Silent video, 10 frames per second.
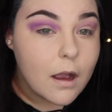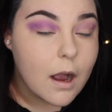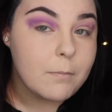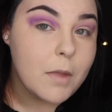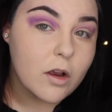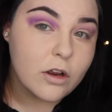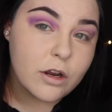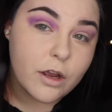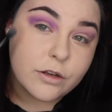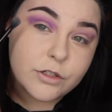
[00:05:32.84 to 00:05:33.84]
I'm not going
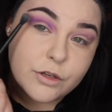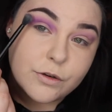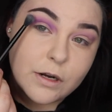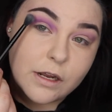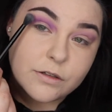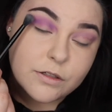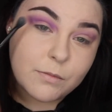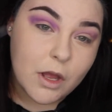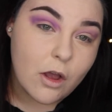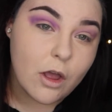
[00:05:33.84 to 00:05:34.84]
to go too close to
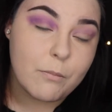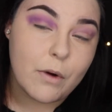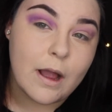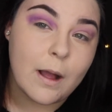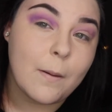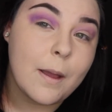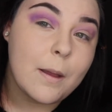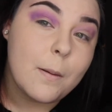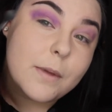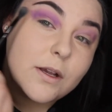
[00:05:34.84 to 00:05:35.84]
my eyebrow
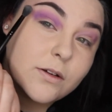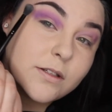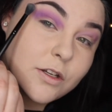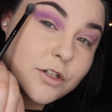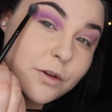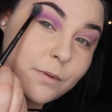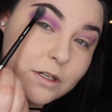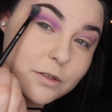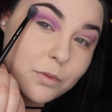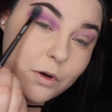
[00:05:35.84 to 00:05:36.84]
because I do
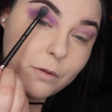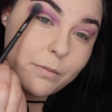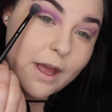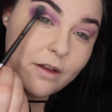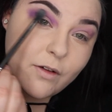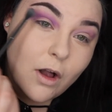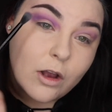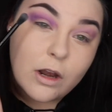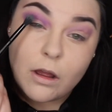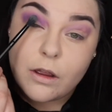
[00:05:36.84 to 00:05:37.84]
want to put a bit of
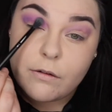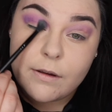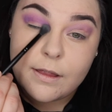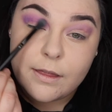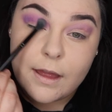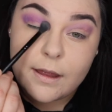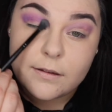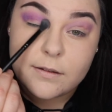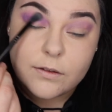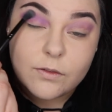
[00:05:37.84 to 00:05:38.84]
highlighter in there
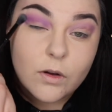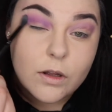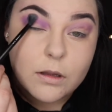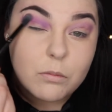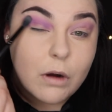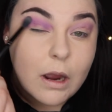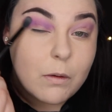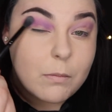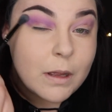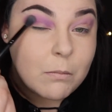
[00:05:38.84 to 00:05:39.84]
to define the brow
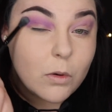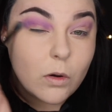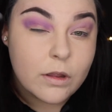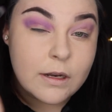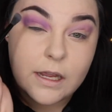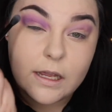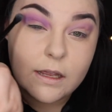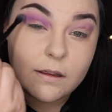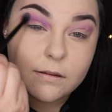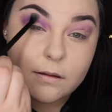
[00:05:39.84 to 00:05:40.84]
a bit more than it
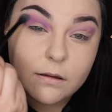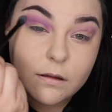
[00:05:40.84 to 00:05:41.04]
is.